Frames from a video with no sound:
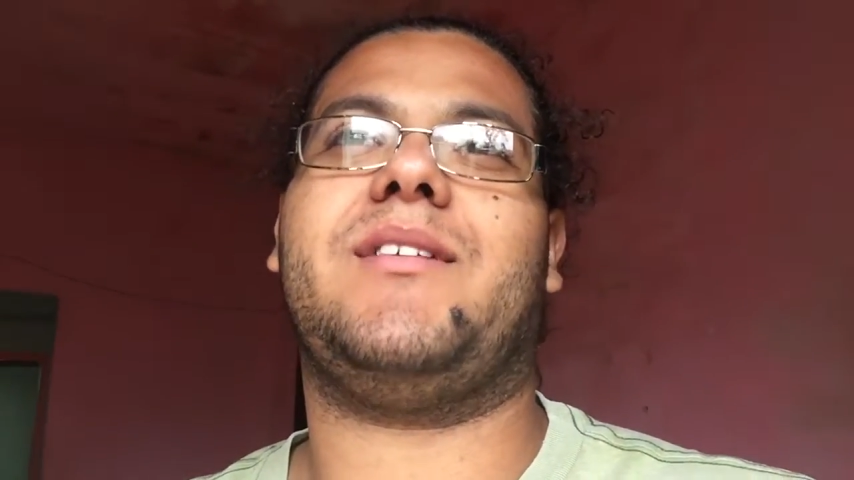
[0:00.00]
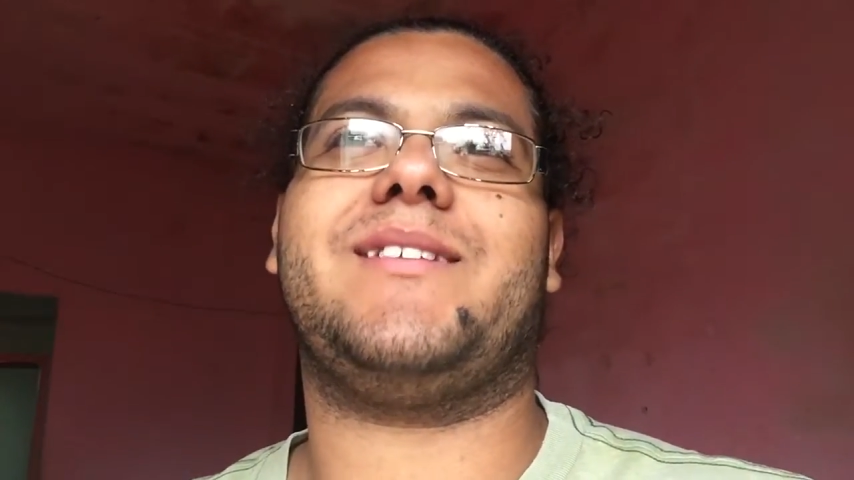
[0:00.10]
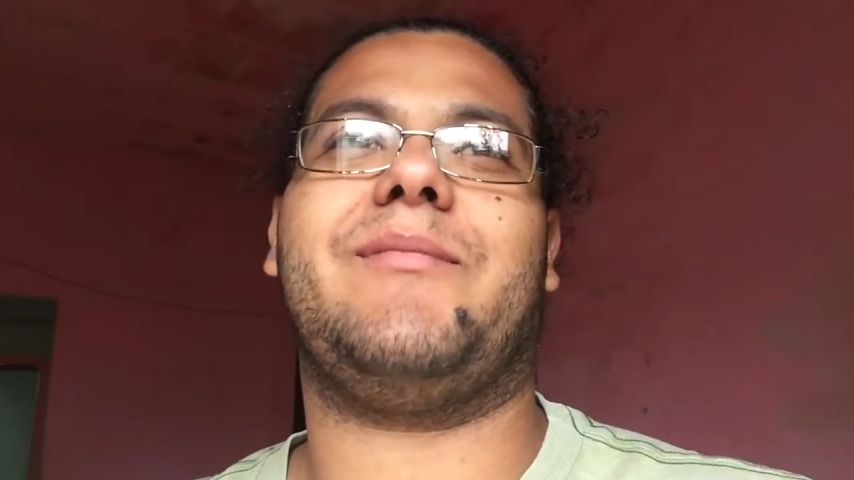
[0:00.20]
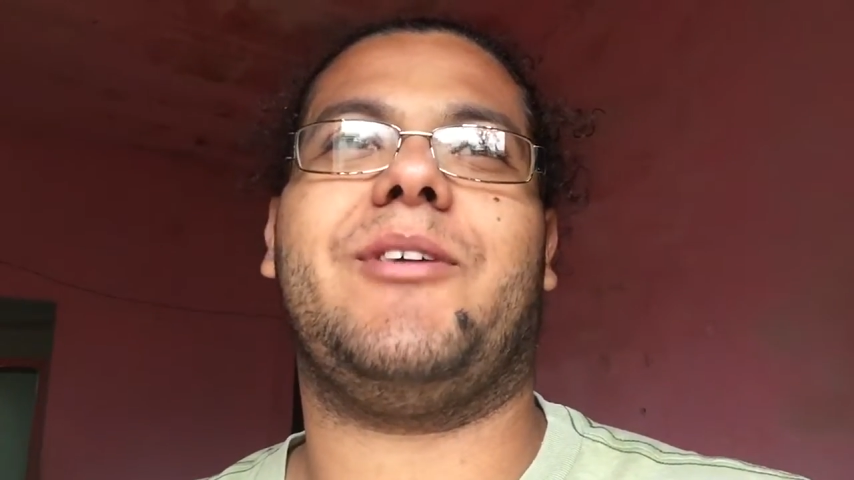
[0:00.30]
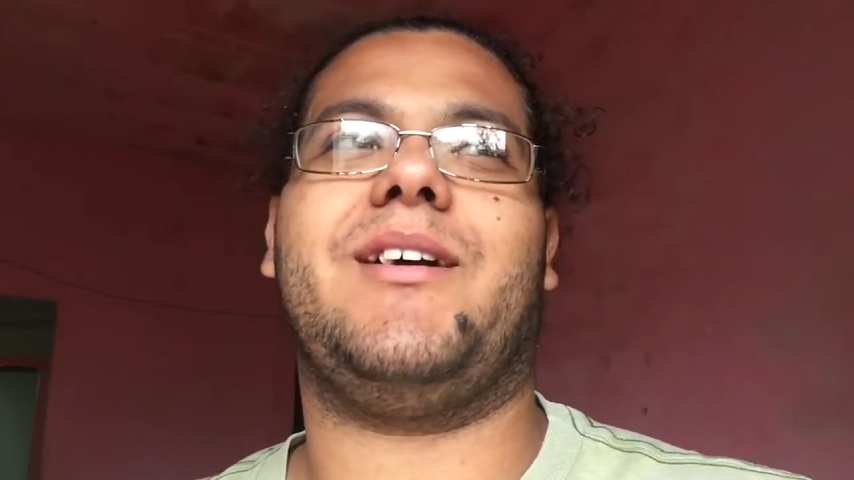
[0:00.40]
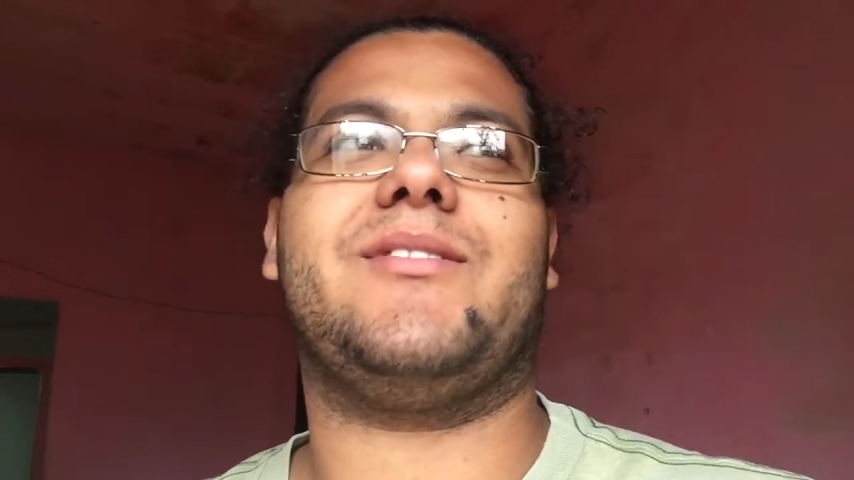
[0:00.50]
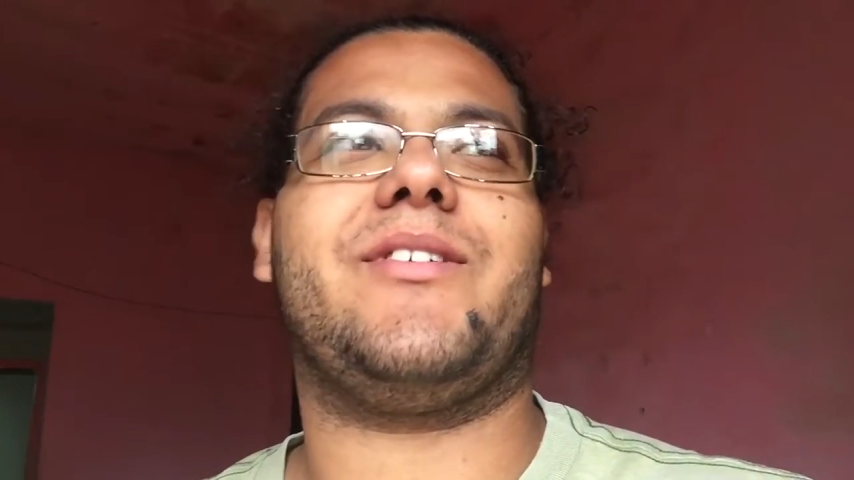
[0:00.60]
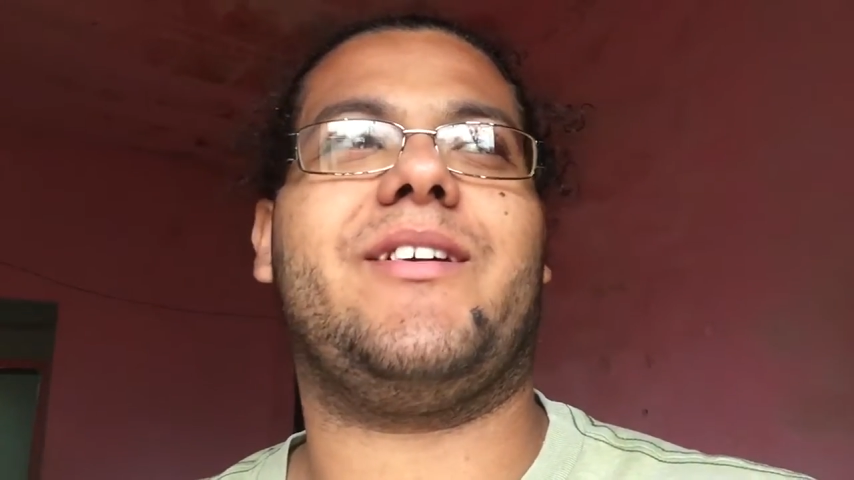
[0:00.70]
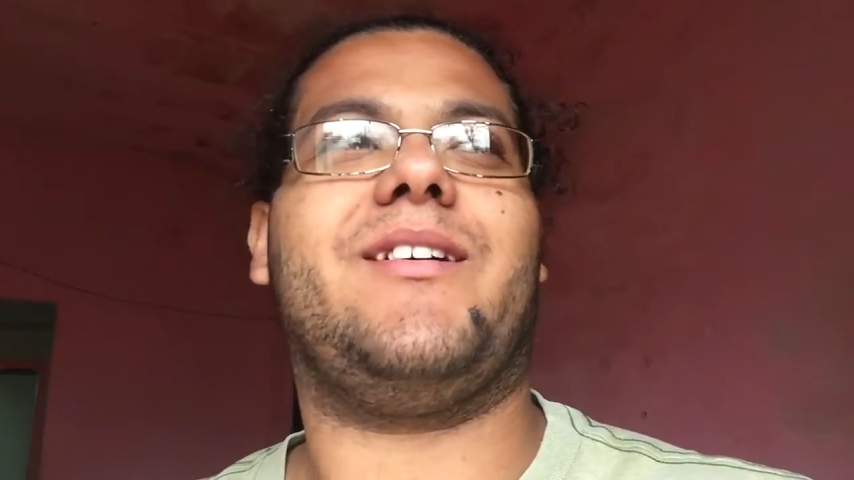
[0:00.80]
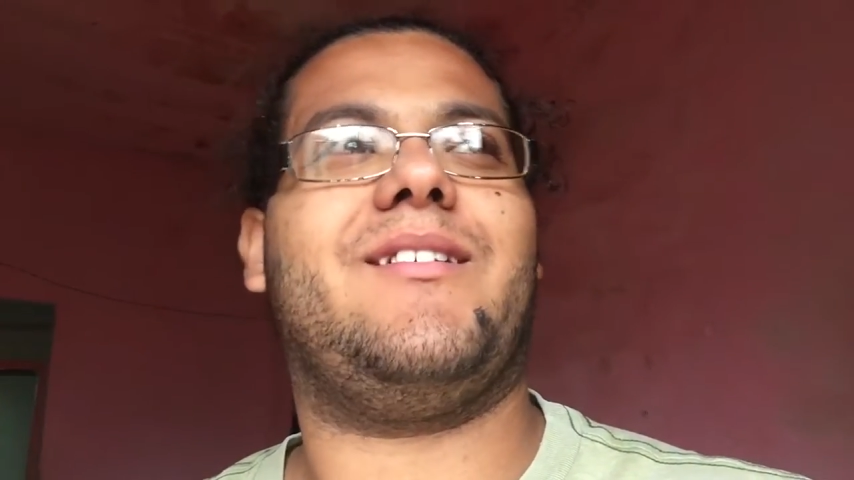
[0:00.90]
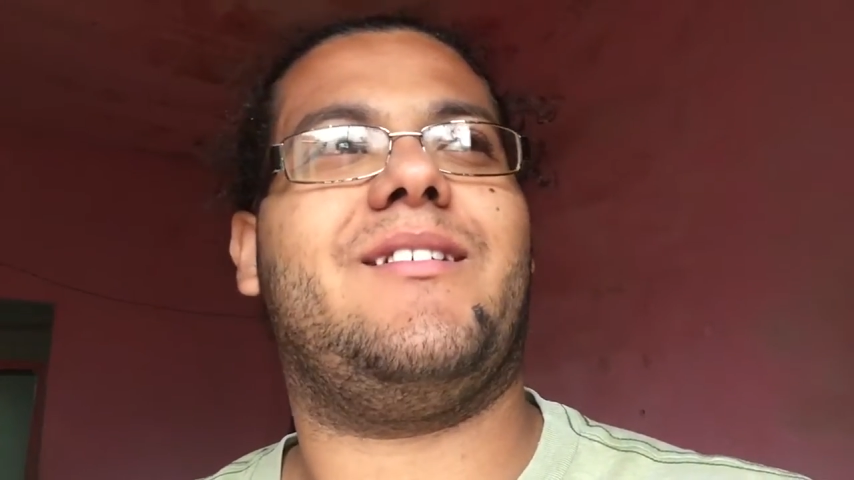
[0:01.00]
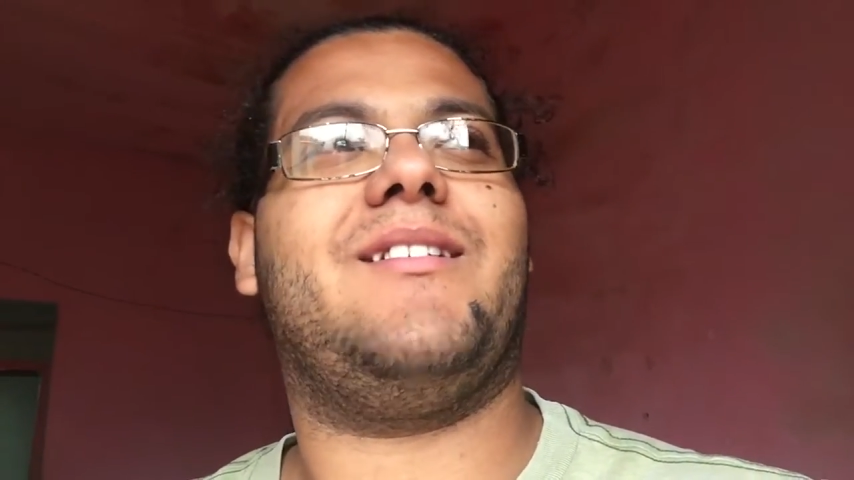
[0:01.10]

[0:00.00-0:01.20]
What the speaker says: outside my house right now.